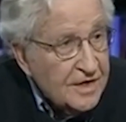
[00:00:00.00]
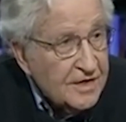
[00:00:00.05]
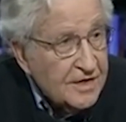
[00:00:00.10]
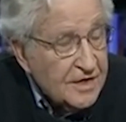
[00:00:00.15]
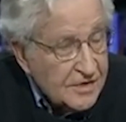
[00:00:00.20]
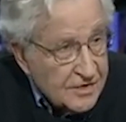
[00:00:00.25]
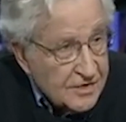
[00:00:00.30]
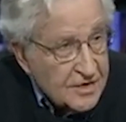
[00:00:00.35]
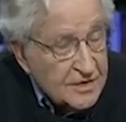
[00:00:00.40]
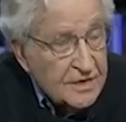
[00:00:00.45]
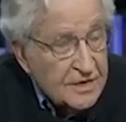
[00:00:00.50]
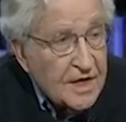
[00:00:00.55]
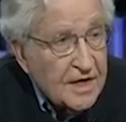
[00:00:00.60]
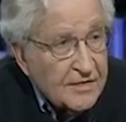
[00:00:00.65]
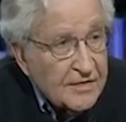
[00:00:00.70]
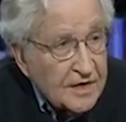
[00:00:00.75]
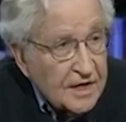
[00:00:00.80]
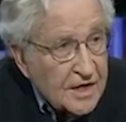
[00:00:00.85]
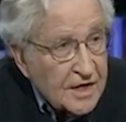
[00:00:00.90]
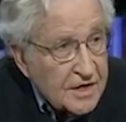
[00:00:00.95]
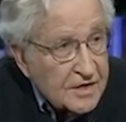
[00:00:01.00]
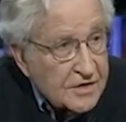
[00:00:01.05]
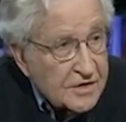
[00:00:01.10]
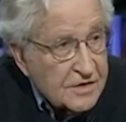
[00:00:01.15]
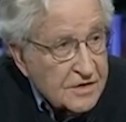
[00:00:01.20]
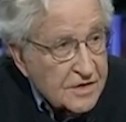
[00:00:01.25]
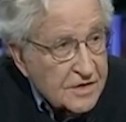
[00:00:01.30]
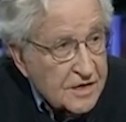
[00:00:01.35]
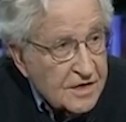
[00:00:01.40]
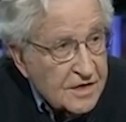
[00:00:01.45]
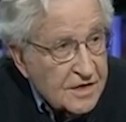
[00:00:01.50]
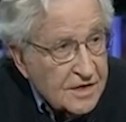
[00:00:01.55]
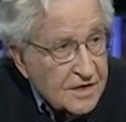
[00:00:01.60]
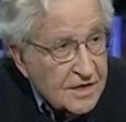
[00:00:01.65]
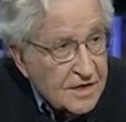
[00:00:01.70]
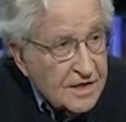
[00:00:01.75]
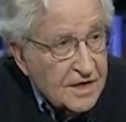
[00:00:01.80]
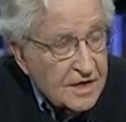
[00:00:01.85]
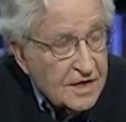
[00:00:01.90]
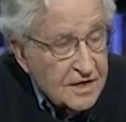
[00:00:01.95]
they still have a case
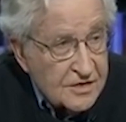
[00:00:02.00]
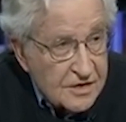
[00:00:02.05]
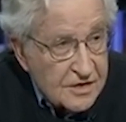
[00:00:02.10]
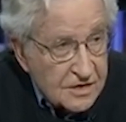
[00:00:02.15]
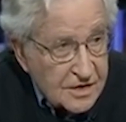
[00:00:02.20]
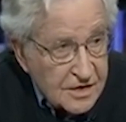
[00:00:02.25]
and it's a